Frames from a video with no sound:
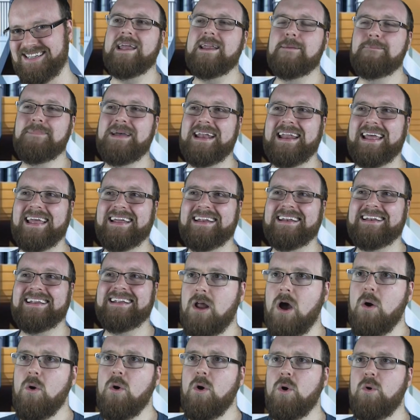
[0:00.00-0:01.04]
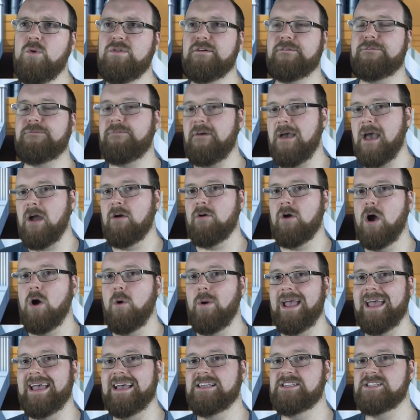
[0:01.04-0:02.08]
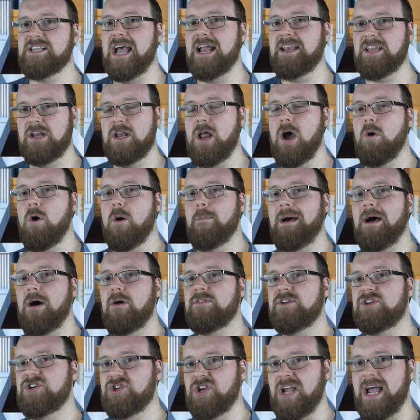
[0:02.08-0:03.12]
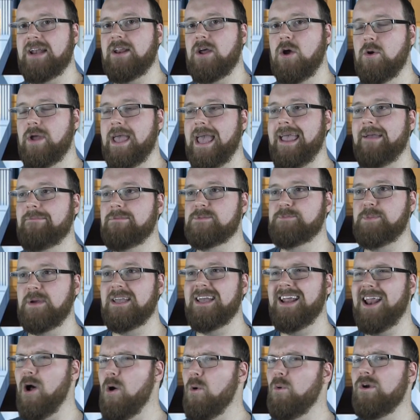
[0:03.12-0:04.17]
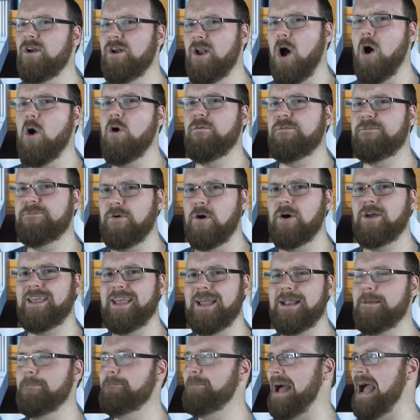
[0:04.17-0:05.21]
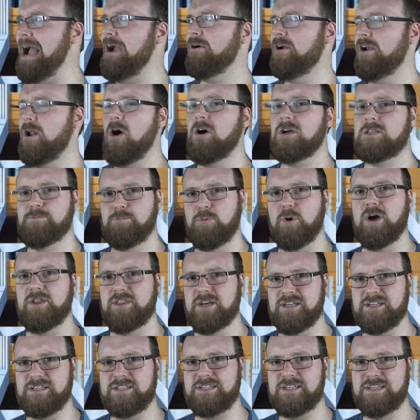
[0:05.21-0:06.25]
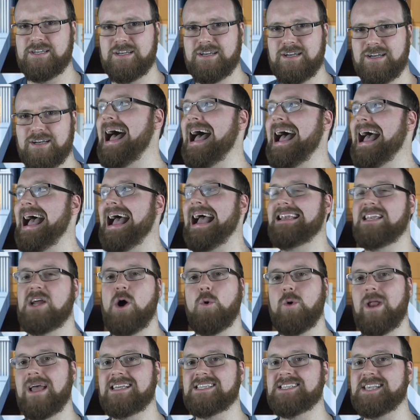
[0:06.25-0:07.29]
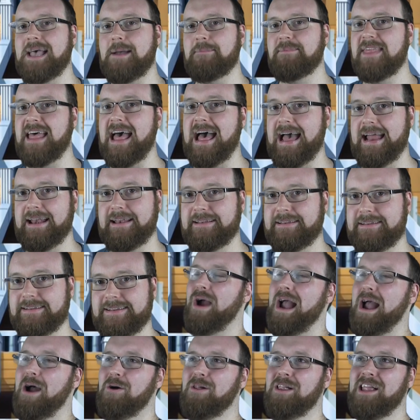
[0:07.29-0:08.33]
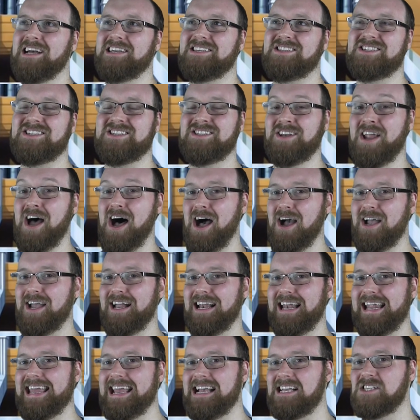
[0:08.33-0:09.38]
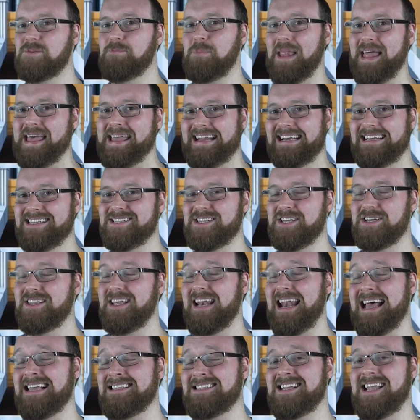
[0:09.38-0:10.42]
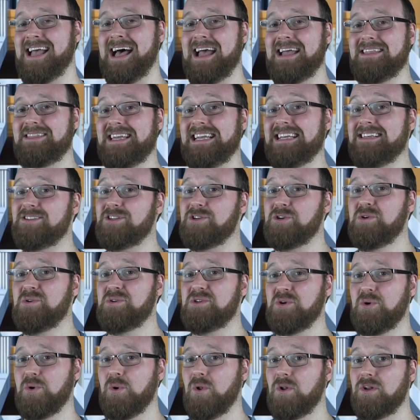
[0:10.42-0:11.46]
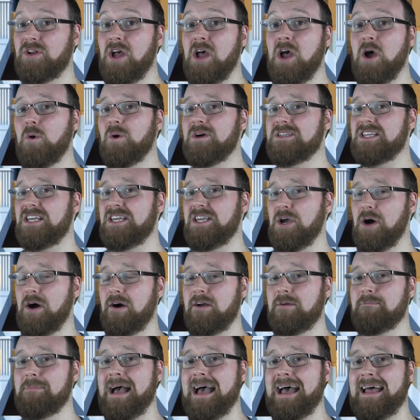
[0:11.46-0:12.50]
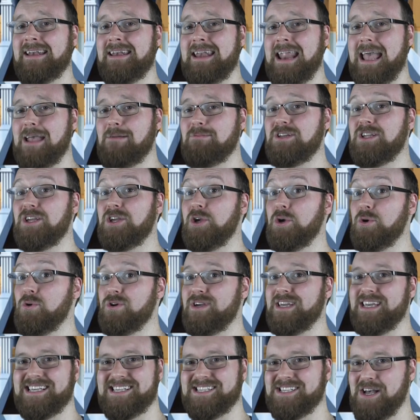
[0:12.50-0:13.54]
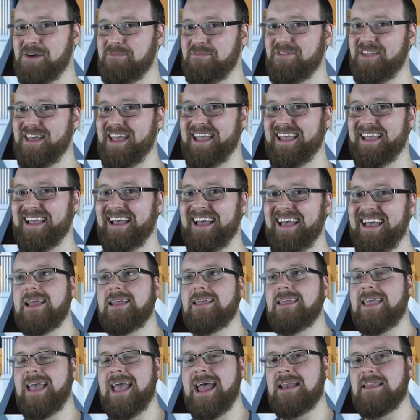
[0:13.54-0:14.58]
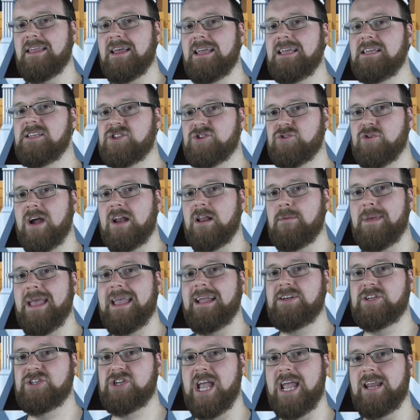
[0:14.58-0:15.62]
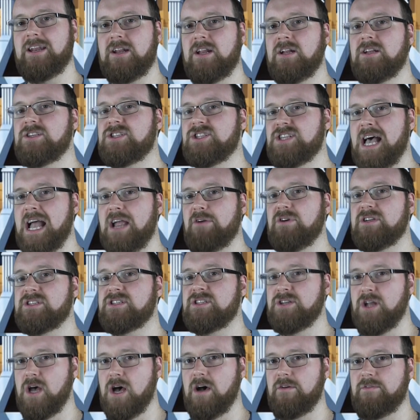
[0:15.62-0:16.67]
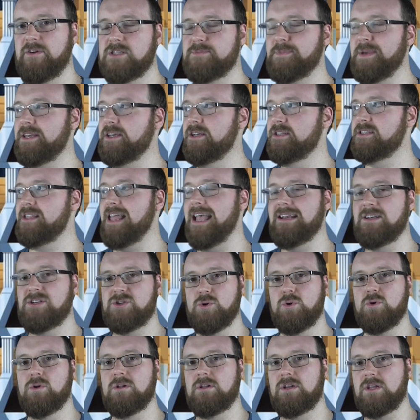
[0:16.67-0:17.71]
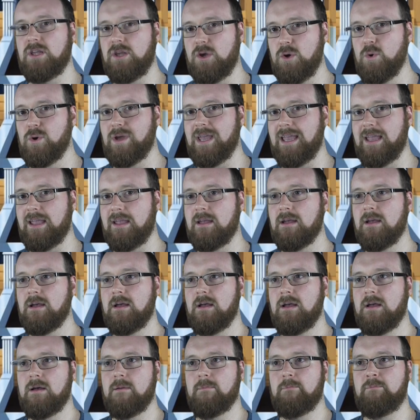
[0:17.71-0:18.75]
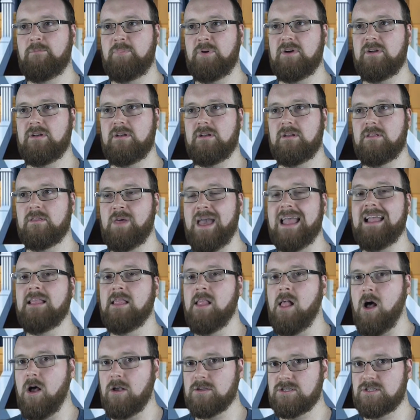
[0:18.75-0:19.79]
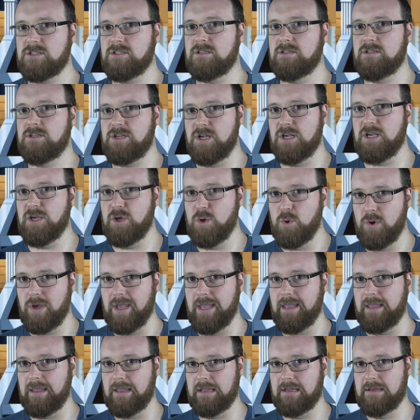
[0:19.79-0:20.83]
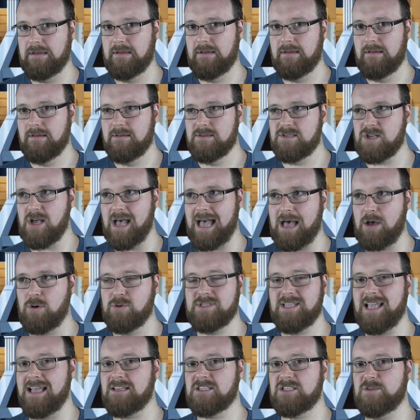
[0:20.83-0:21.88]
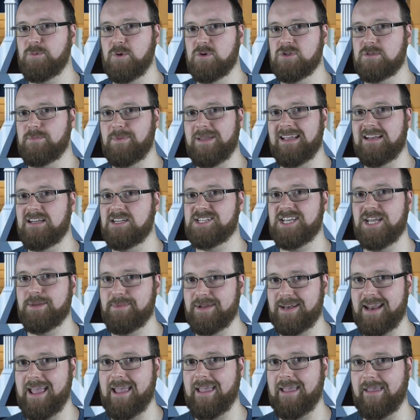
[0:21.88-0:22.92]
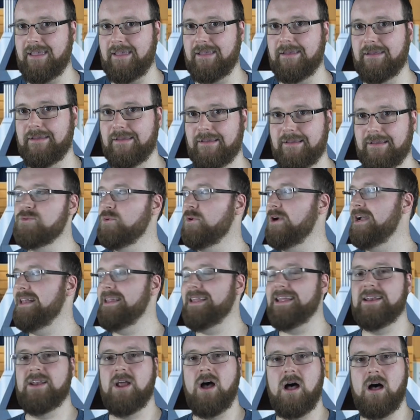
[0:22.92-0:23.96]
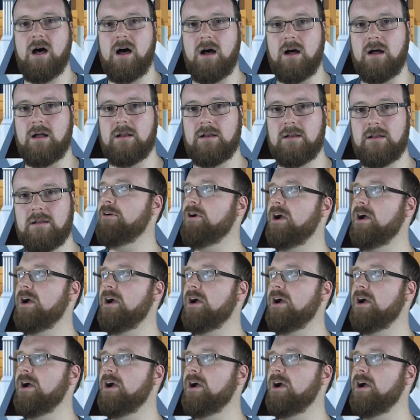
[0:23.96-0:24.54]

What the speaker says: Wait a minute, you know who the Pharaoh is, and you know about the Shadow Games, but you don't know f***ing Paradox Brothers. Ah, I don't accept that. Crowler snarkily explains that the last guy these two dueled was a young man named Yugi something. And I get that he's trying to make Jaden and Cyrus nervous because they dueled Yugi, but they lost to Yugi. So how's that supposed to be intimidating? It's really not.